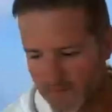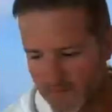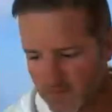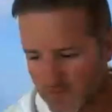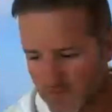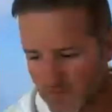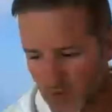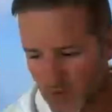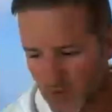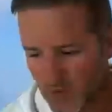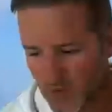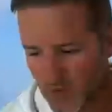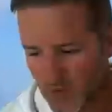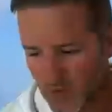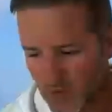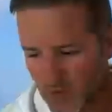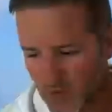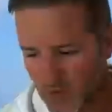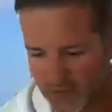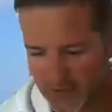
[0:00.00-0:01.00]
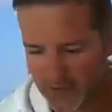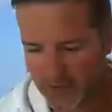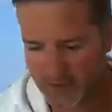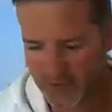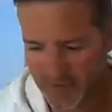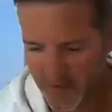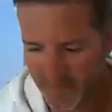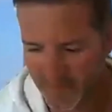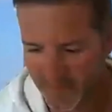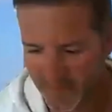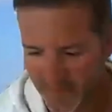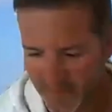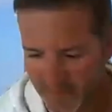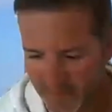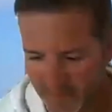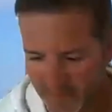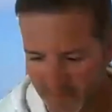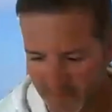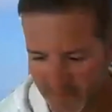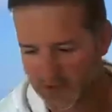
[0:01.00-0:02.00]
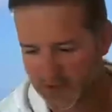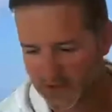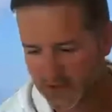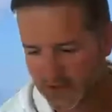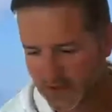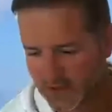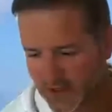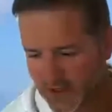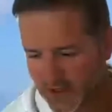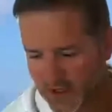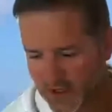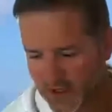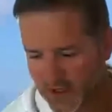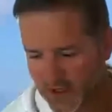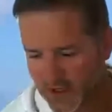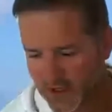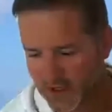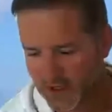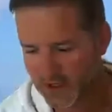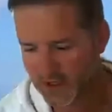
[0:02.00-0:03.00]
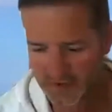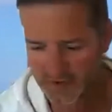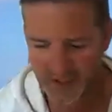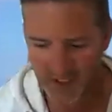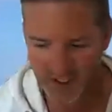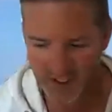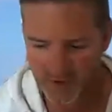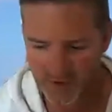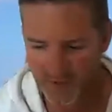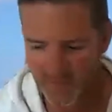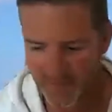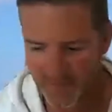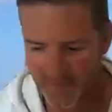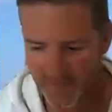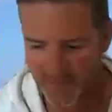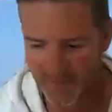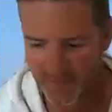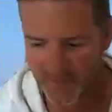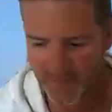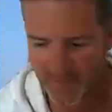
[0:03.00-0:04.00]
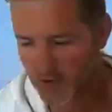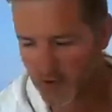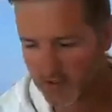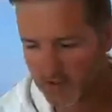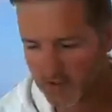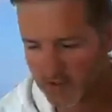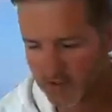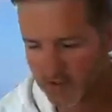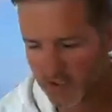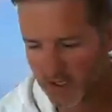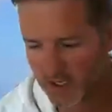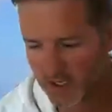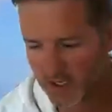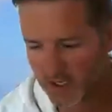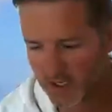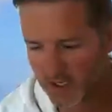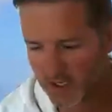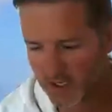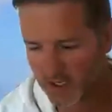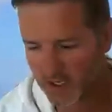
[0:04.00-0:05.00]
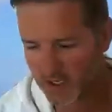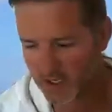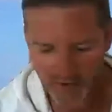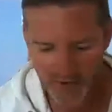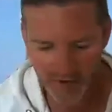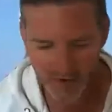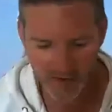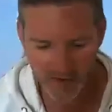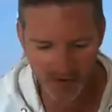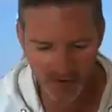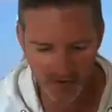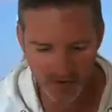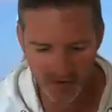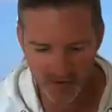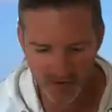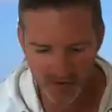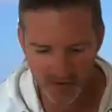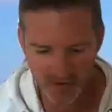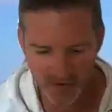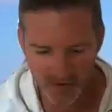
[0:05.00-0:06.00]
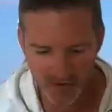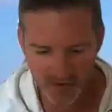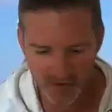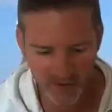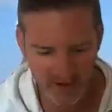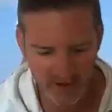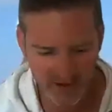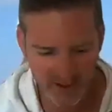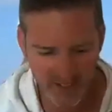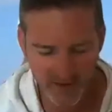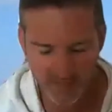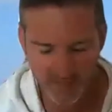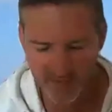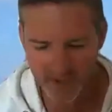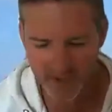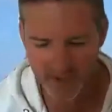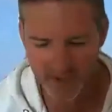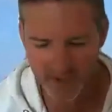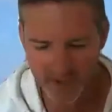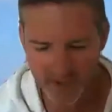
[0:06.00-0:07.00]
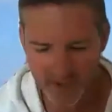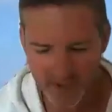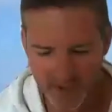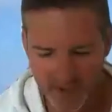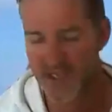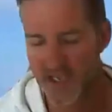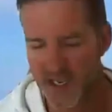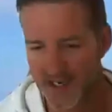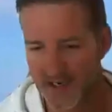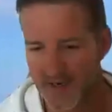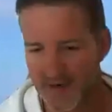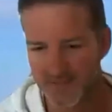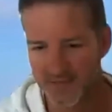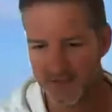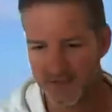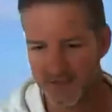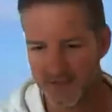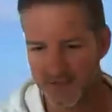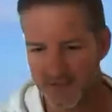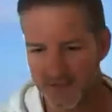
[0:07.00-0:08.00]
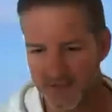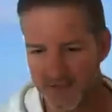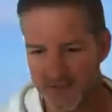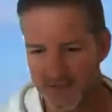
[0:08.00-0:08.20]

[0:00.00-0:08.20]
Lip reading: or want to be affiliate marketers, they'll send you a friend request, and as soon as it's accepted, bang, here comes a link.